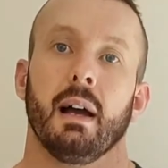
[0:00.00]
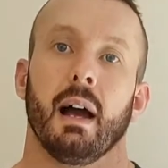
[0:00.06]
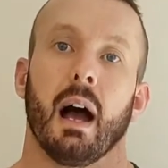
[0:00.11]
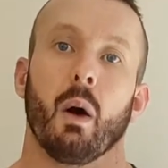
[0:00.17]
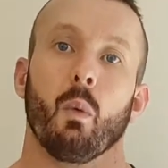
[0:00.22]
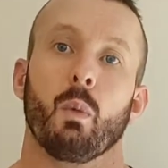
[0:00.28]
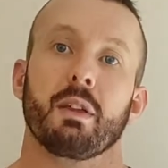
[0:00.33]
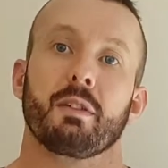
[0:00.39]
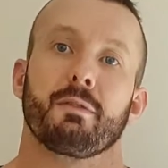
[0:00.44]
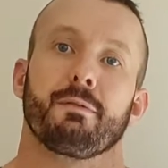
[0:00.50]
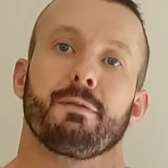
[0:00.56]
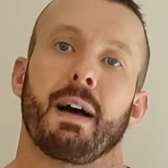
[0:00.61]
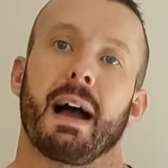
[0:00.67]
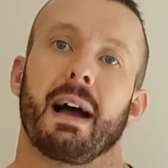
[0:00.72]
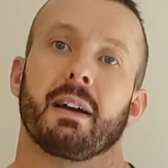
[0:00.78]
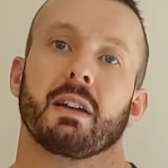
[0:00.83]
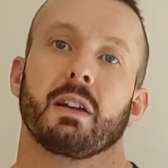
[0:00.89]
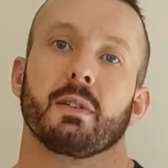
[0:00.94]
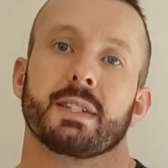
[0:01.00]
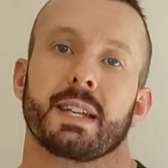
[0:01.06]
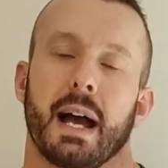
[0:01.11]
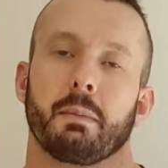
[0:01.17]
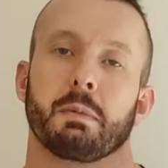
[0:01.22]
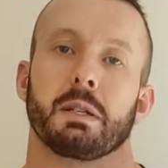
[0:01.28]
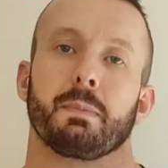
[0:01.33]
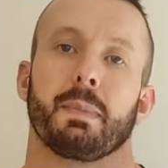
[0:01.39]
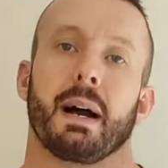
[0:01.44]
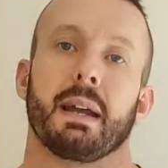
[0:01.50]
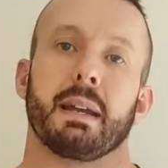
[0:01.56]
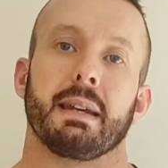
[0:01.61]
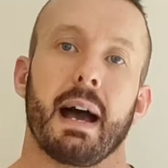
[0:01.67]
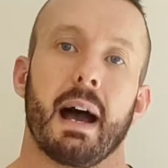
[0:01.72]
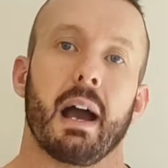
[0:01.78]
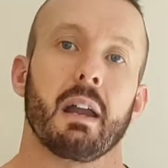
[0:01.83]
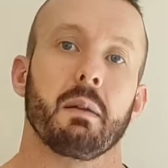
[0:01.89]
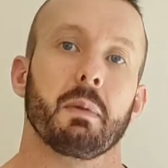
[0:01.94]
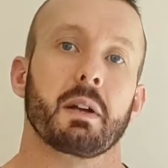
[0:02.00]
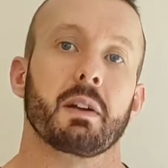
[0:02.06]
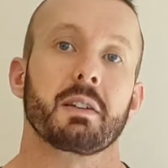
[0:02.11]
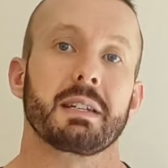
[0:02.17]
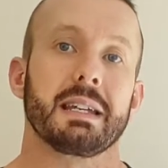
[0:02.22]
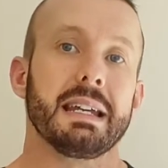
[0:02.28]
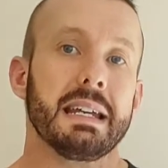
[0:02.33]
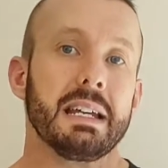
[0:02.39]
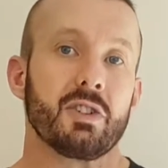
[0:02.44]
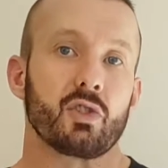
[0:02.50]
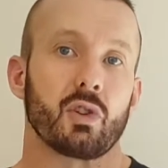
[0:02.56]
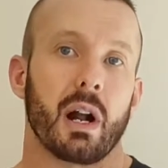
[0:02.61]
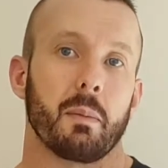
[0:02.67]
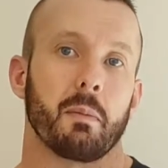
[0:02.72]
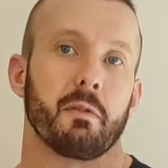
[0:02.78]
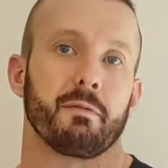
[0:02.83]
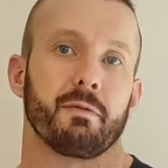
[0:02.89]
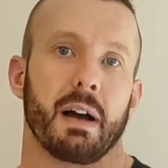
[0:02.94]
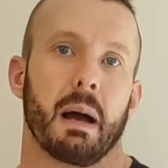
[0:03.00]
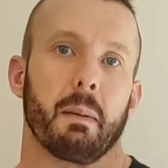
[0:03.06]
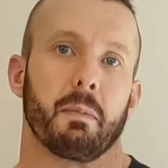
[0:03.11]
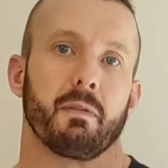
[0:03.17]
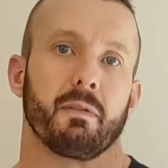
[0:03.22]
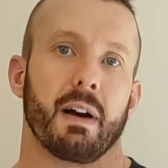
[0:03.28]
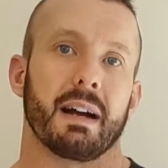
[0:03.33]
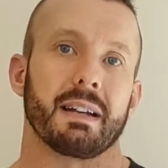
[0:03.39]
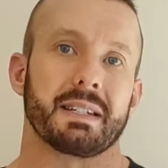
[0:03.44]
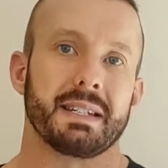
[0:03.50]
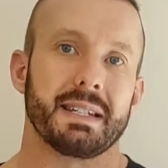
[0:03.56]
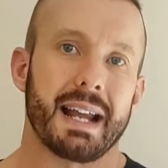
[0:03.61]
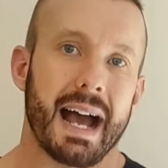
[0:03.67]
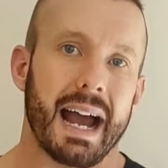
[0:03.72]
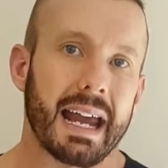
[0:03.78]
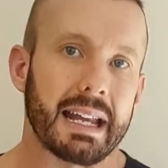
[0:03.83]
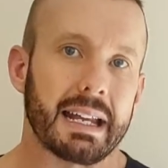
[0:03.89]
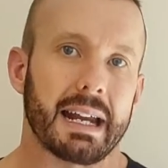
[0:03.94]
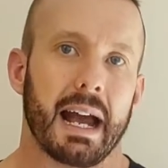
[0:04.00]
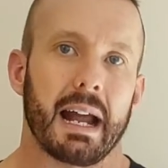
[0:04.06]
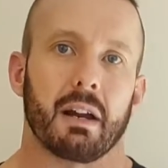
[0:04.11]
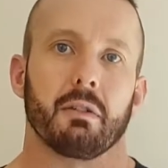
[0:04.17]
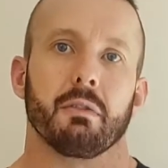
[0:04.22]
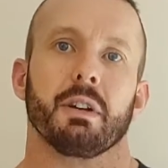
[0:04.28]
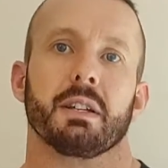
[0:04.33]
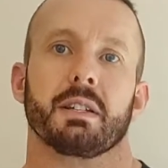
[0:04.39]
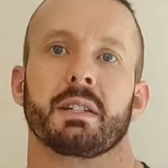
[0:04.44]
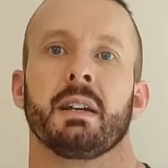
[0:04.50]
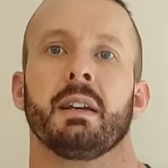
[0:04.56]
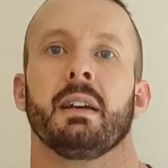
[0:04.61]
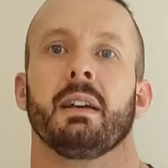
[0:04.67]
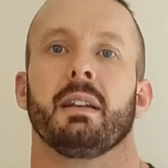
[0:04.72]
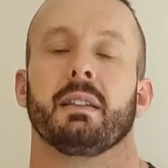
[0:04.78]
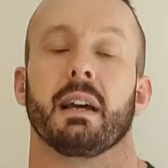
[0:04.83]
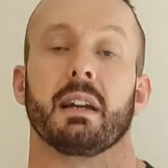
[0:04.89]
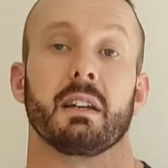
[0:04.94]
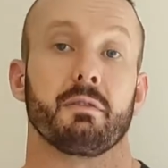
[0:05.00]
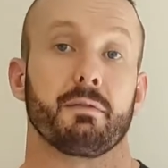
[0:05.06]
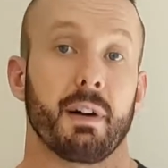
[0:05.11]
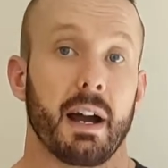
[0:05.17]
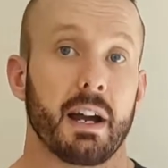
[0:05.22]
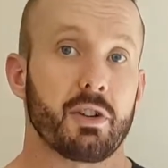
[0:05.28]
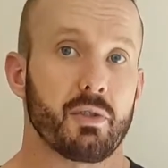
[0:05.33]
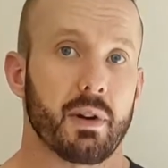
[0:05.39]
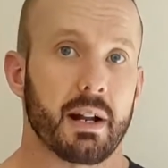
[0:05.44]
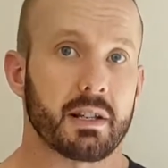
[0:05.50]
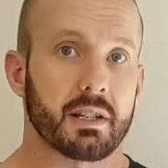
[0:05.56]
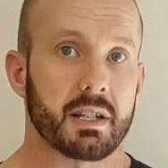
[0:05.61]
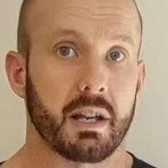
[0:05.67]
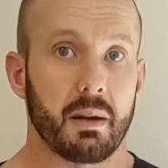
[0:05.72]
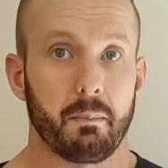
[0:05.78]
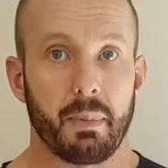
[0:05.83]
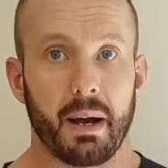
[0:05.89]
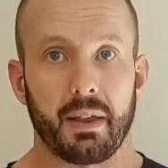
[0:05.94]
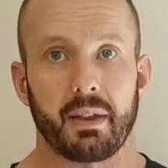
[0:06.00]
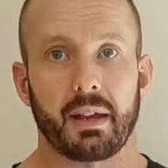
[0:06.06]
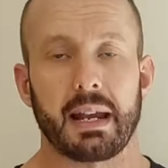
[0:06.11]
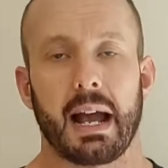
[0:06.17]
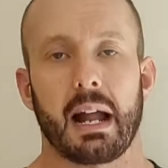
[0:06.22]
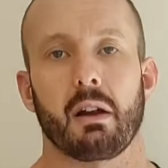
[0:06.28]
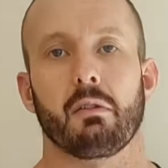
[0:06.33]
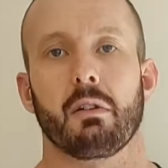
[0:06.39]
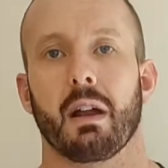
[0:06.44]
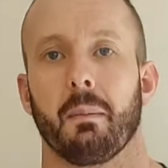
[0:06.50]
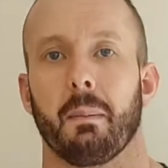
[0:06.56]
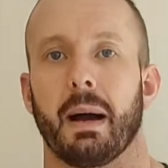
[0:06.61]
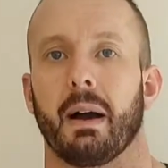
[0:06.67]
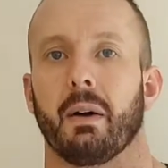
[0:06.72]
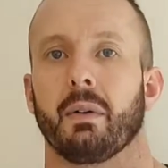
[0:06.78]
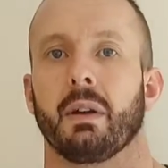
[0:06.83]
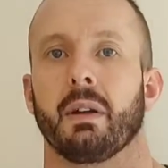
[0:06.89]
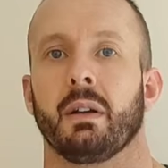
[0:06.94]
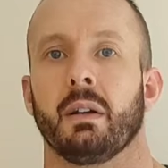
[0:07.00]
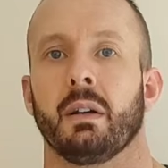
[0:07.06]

And with fat, you times it by 9 because each gram of fat provides 9 calories. Then divide your answer by the calorie amount.